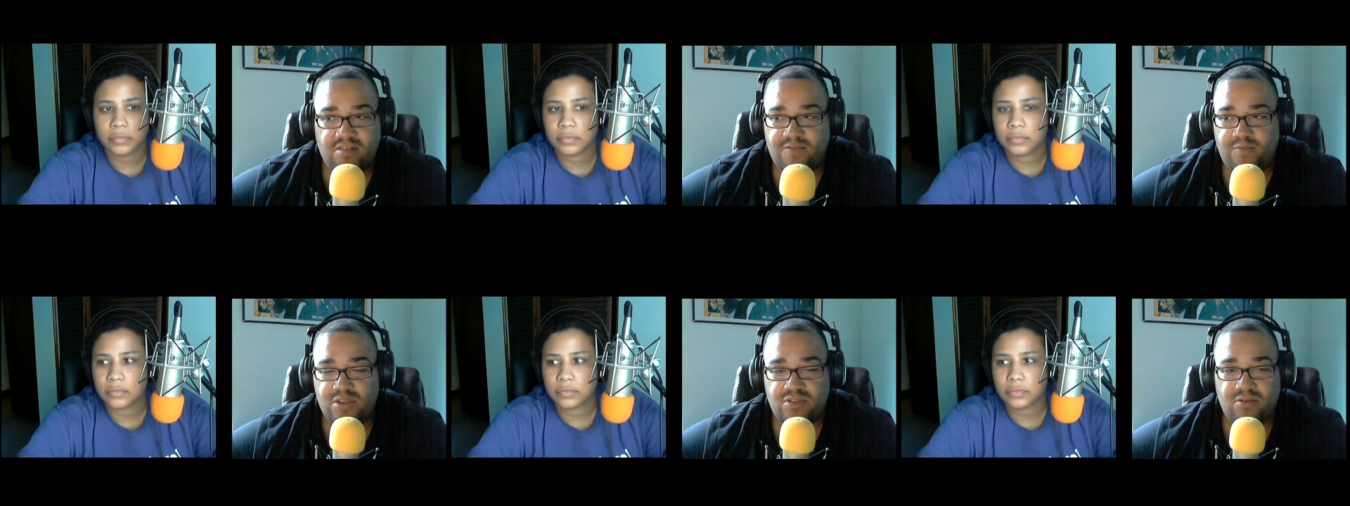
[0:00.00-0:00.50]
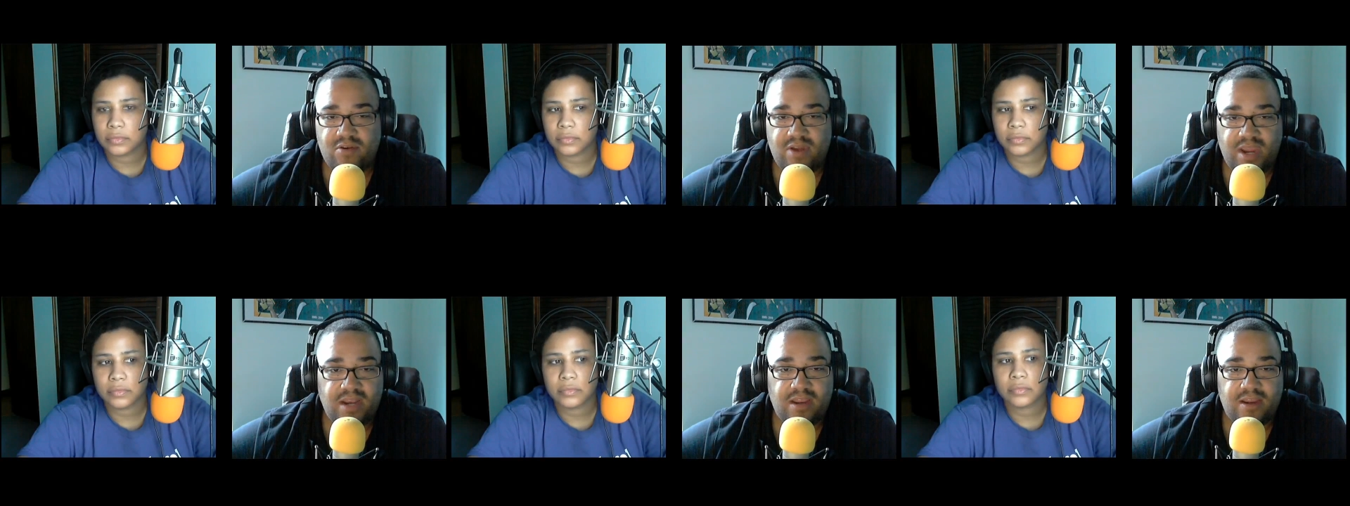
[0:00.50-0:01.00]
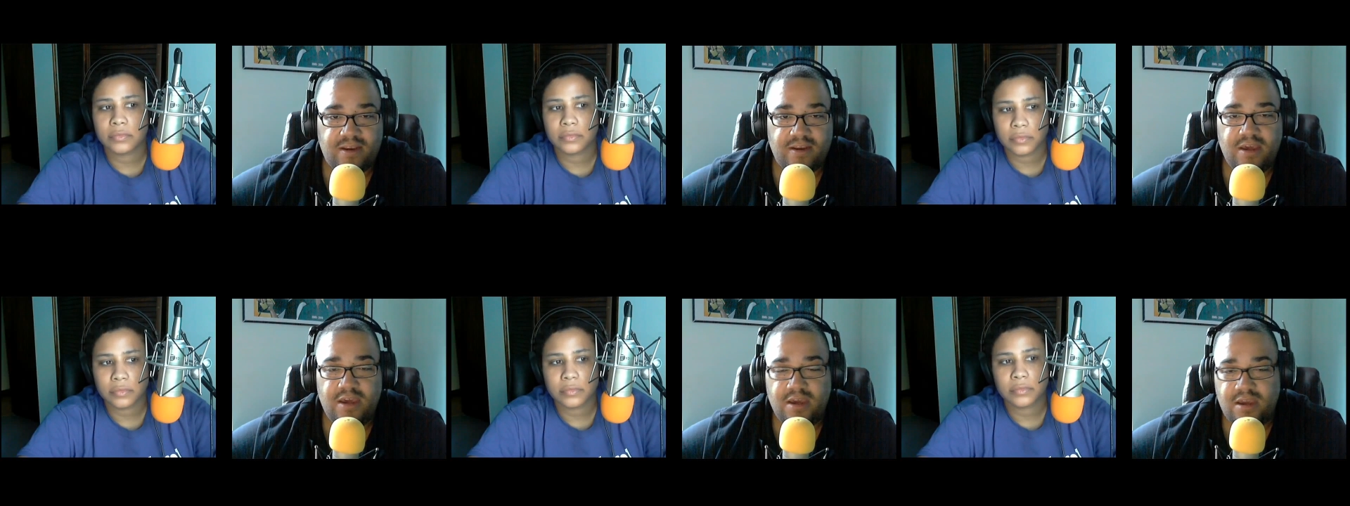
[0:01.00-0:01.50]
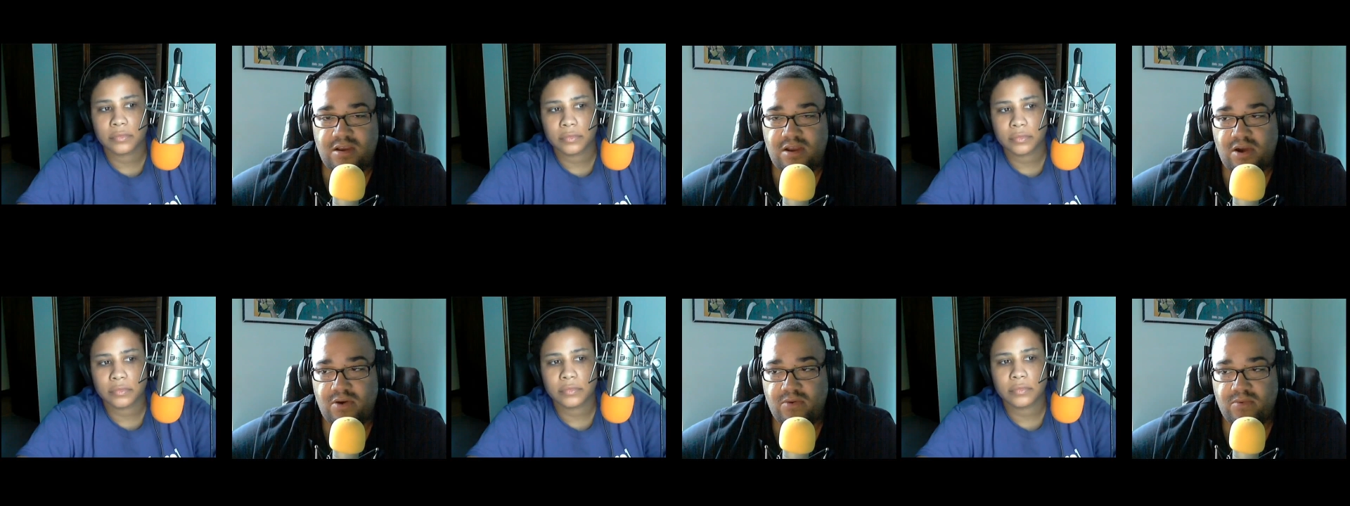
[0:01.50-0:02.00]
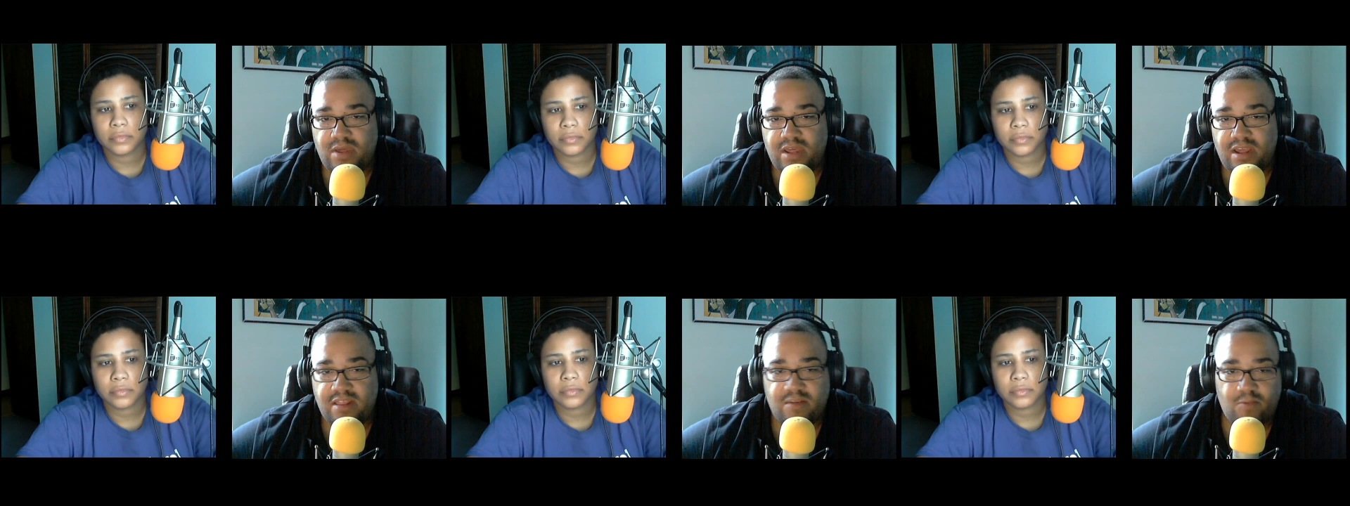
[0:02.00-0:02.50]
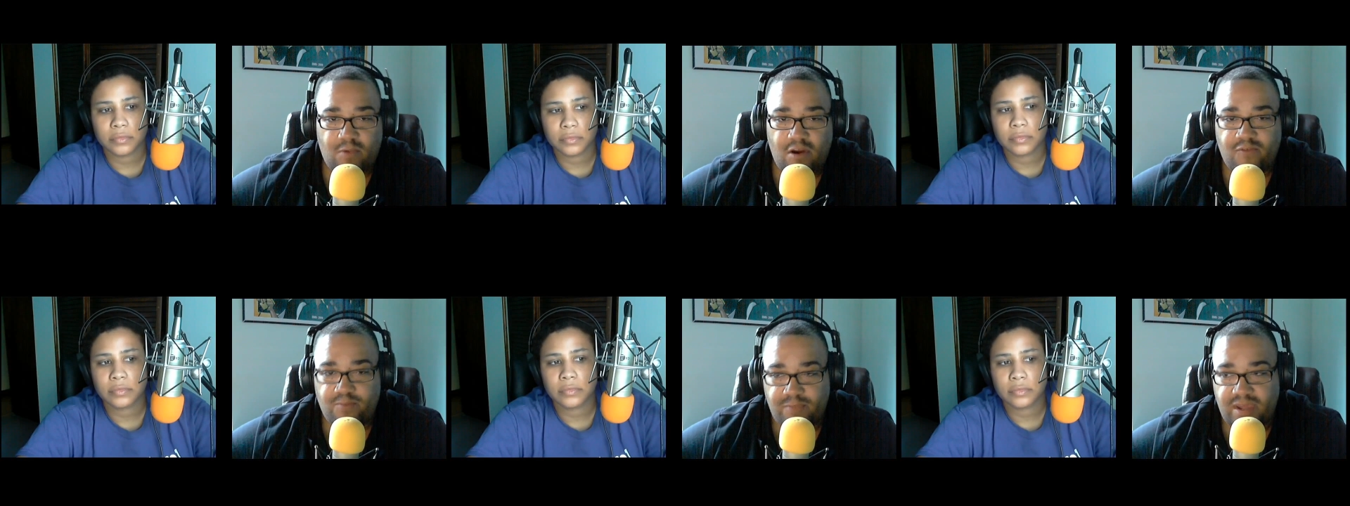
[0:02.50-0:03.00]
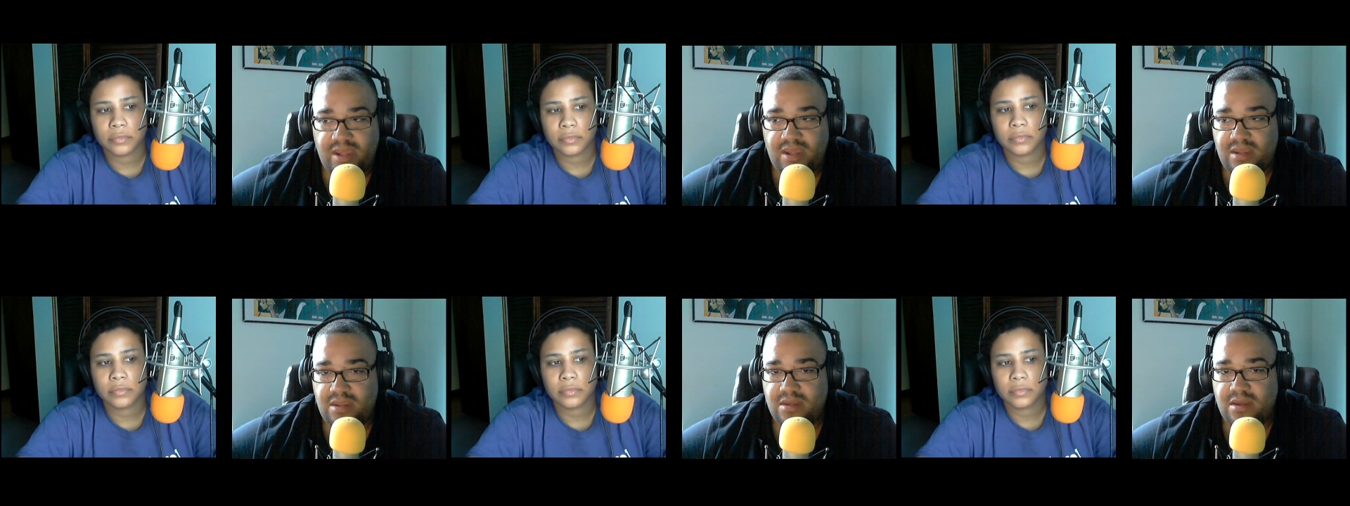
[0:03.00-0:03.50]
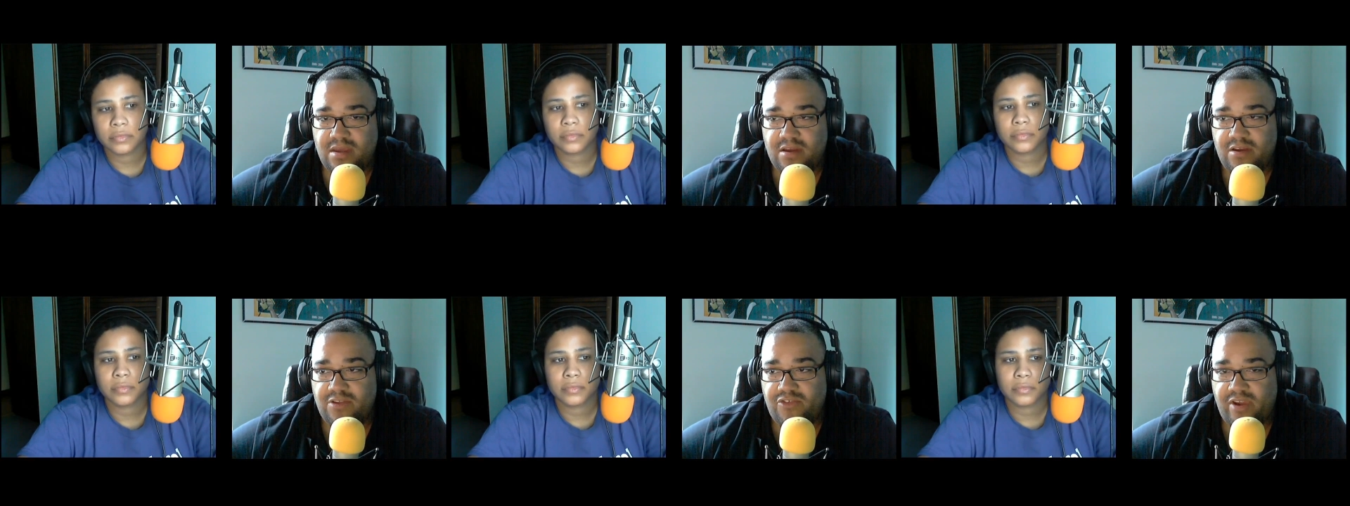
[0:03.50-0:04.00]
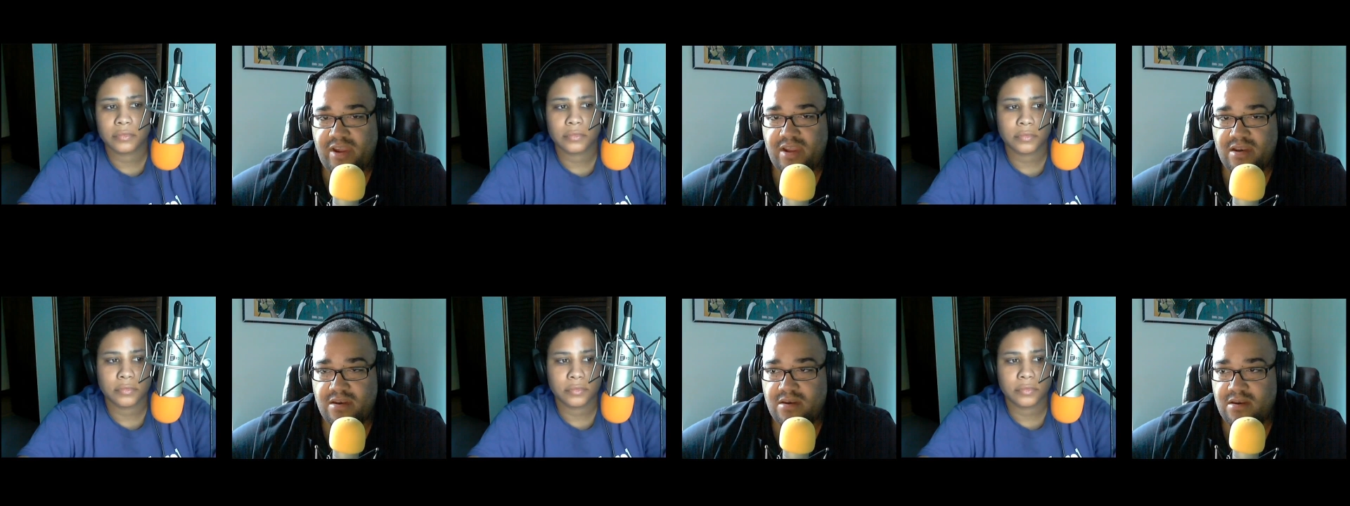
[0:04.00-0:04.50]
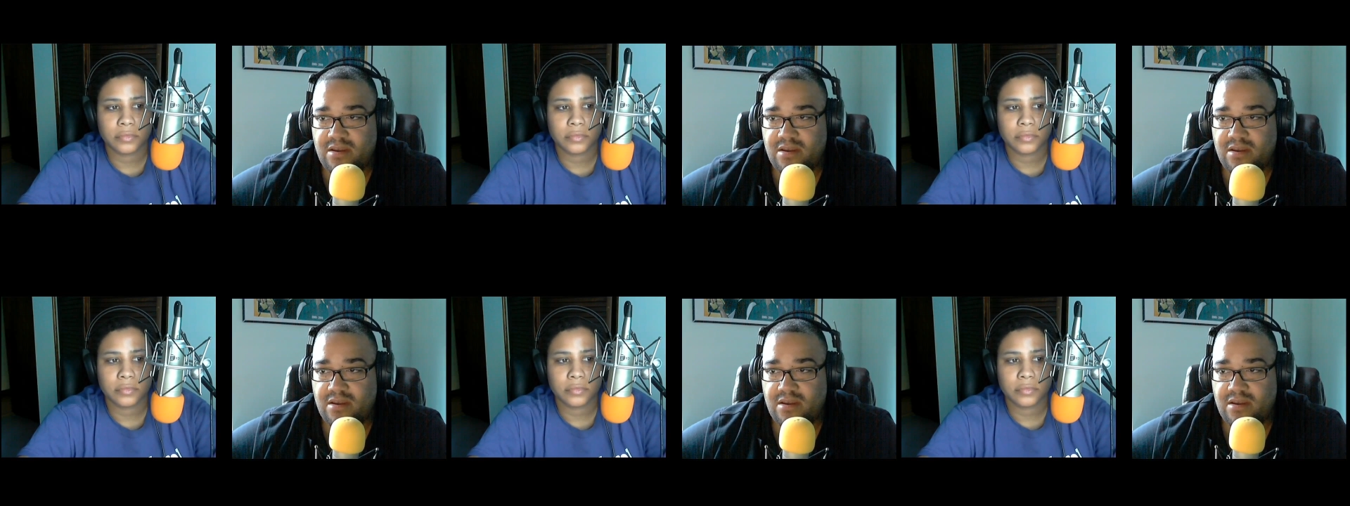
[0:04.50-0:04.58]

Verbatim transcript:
Speaker 1: of what you're eating. You know, is it worth me drinking